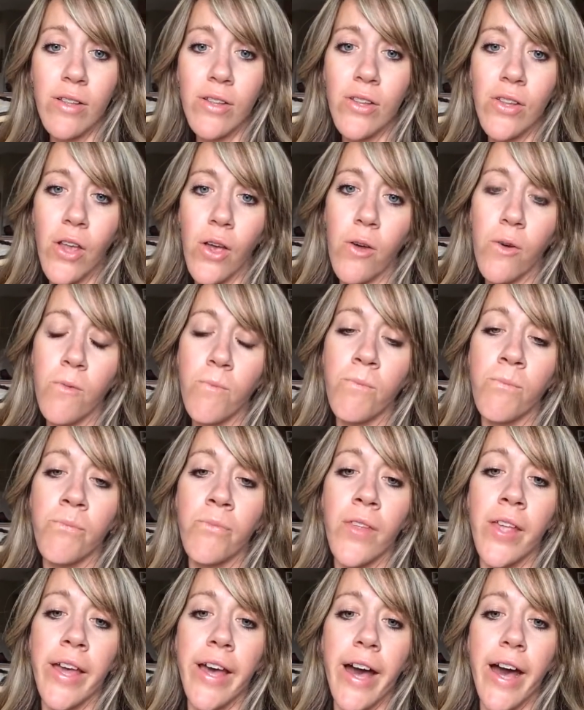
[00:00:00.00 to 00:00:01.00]
So,
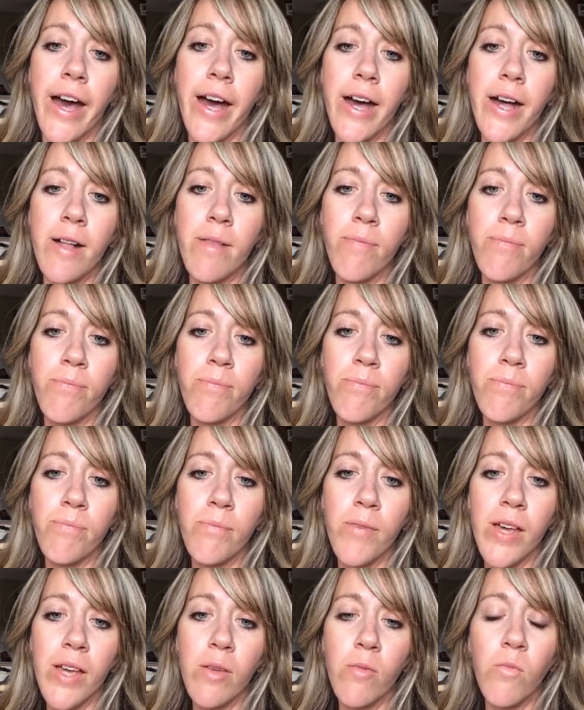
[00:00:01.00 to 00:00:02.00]
um,
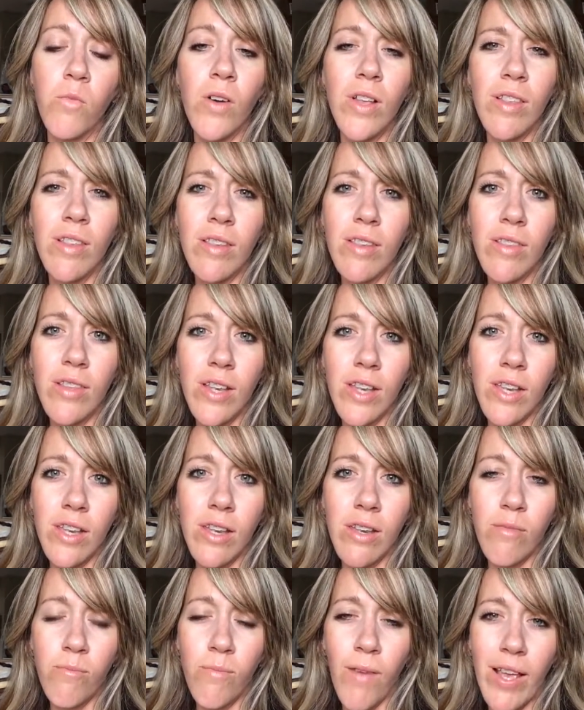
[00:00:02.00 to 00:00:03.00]
but once the
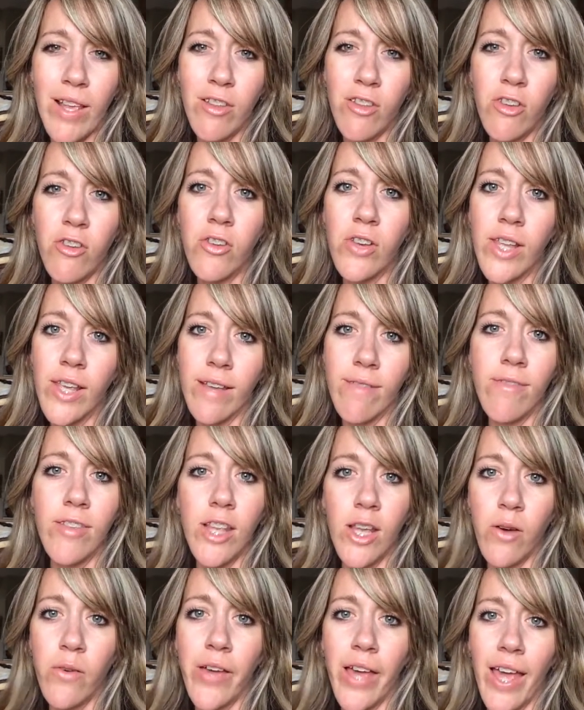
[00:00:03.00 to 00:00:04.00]
my surgeon gives
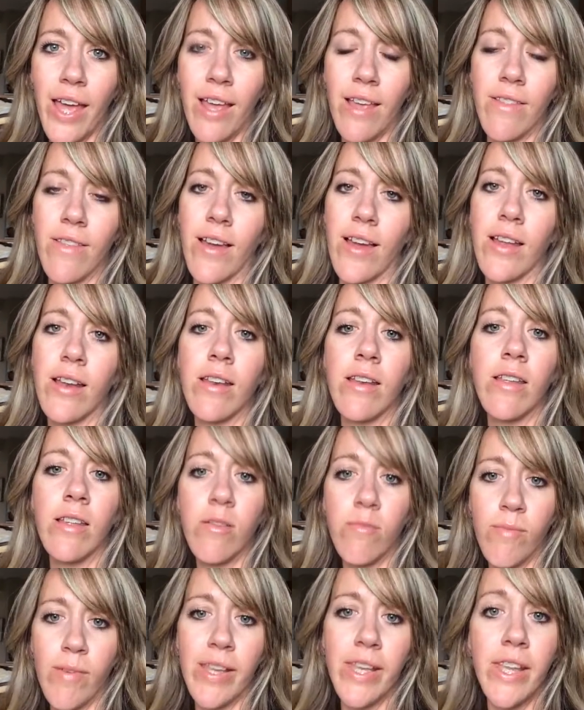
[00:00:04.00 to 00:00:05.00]
the okay that
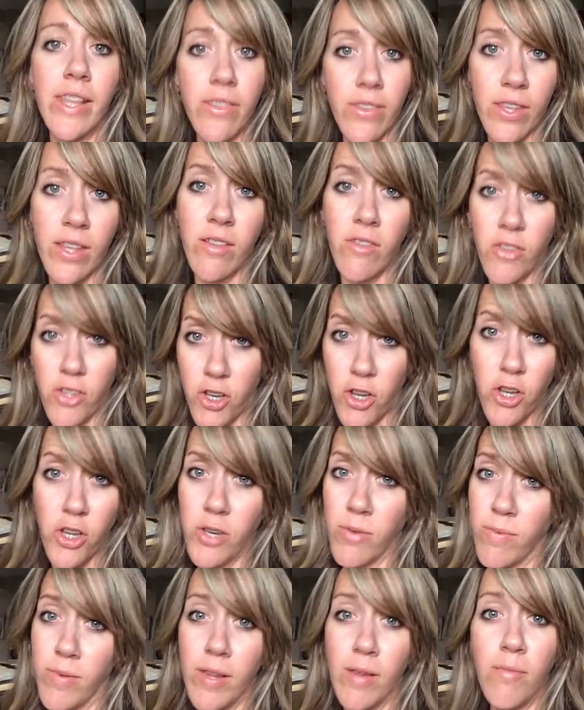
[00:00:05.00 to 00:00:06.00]
my teeth can start
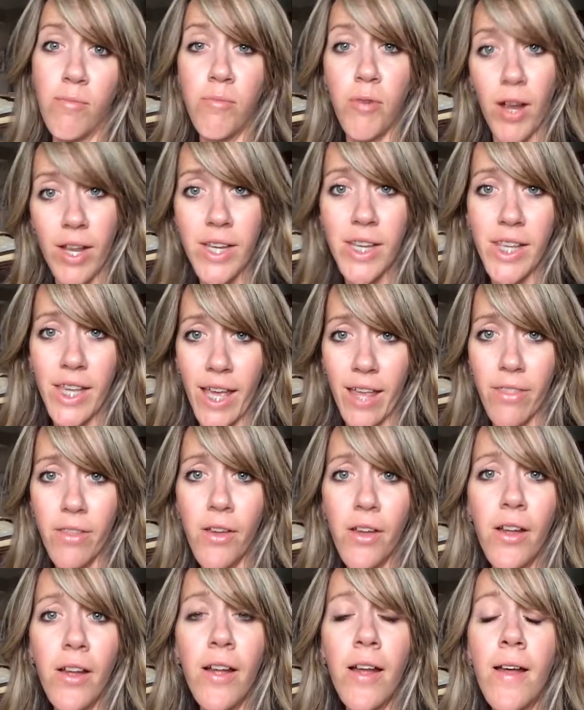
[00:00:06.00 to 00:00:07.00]
to be brought
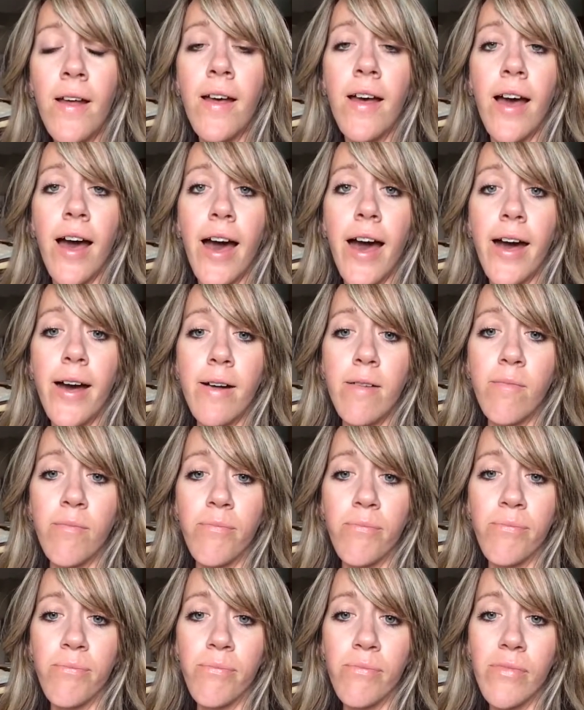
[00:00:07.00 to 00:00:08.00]
together,
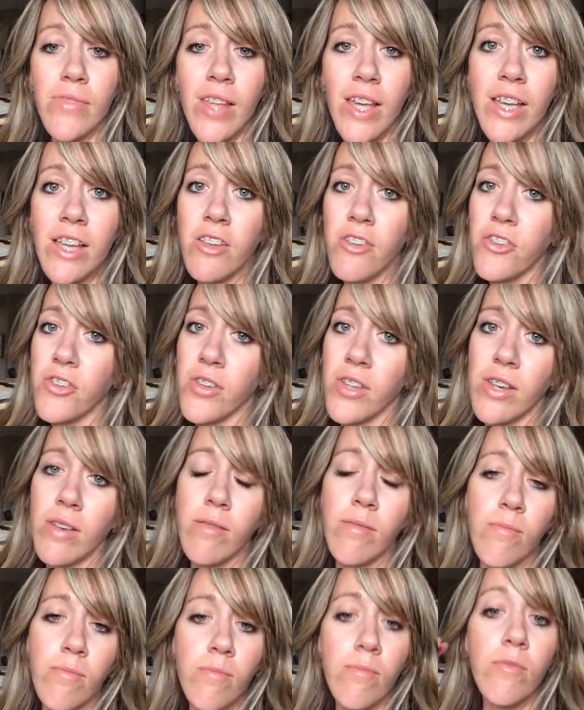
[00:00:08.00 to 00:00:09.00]
um, it
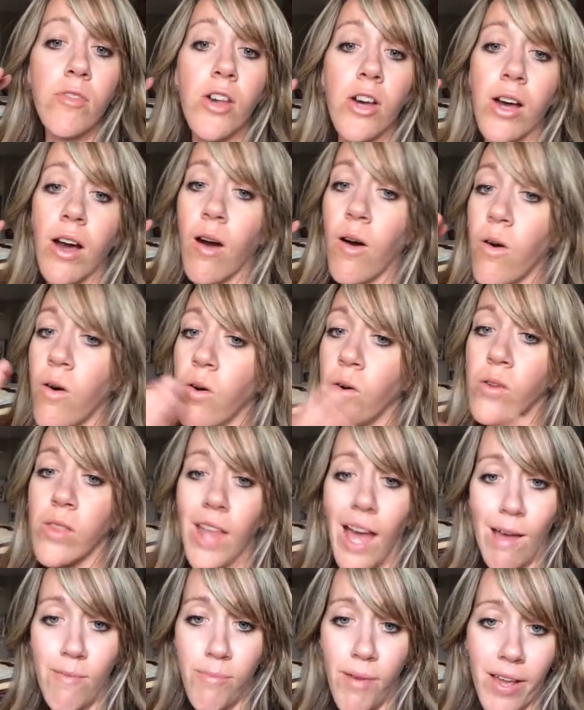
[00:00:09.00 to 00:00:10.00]
should look a whole
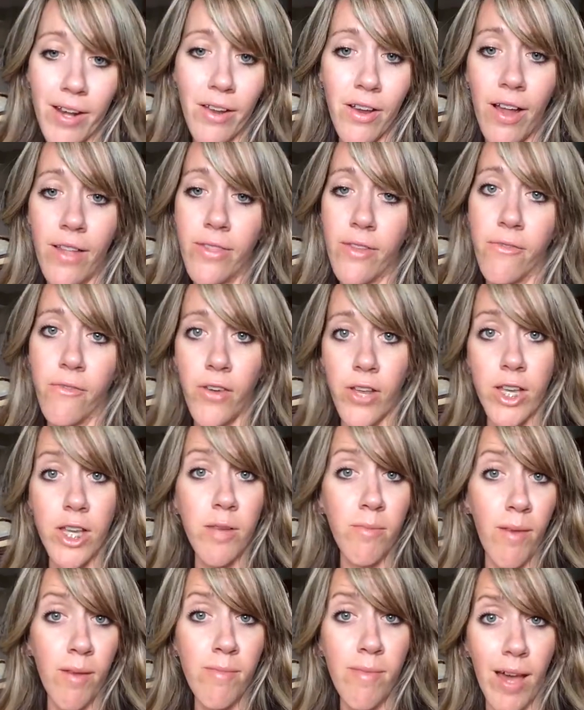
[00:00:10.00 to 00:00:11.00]
lot better on the
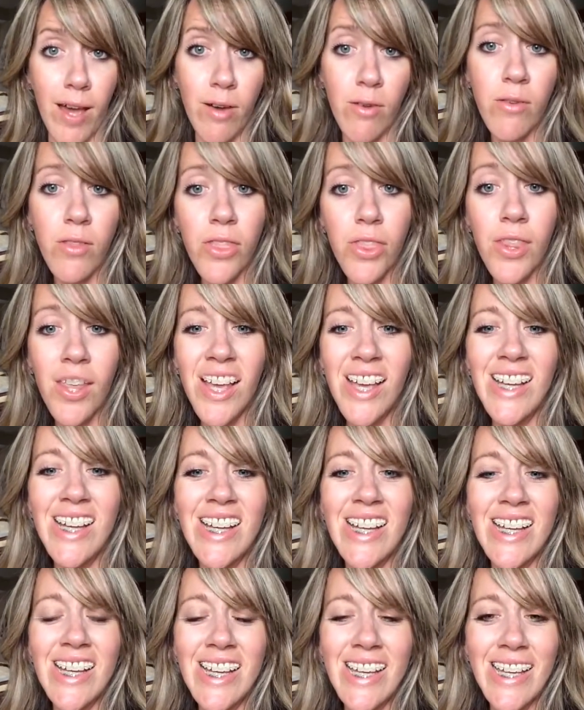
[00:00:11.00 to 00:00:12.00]
front of my mouth,
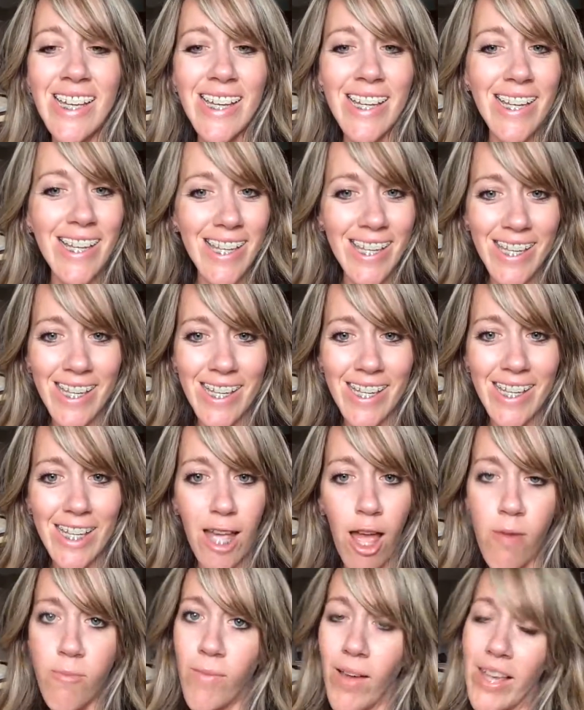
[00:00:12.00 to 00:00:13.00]
and
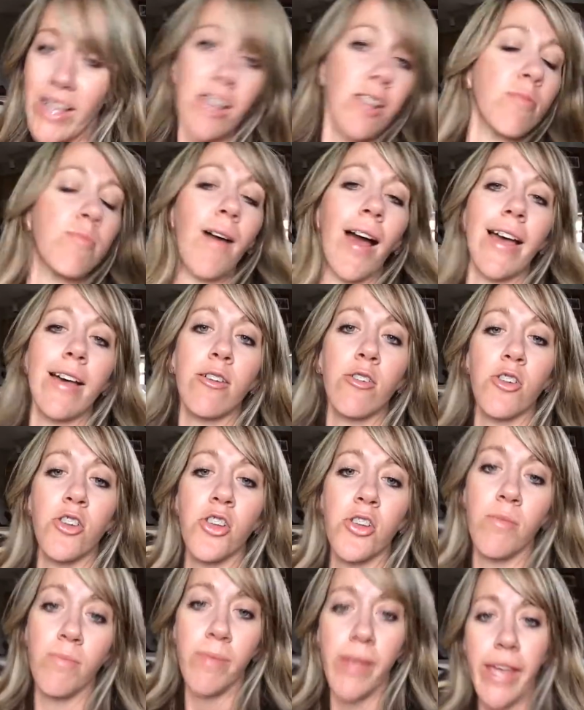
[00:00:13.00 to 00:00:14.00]
my smile
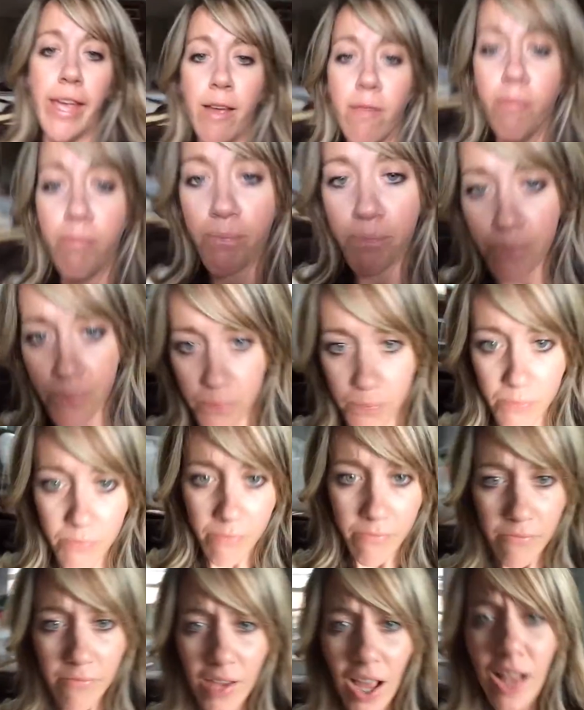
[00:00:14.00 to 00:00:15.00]
should be
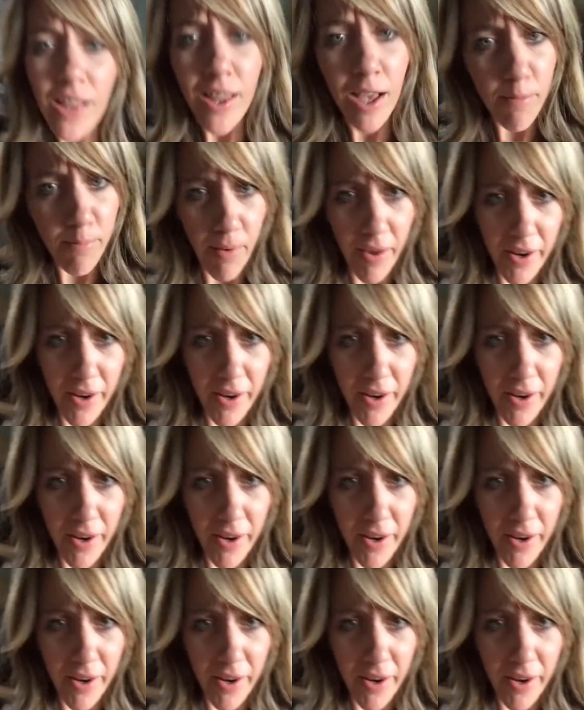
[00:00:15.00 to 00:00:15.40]
a lot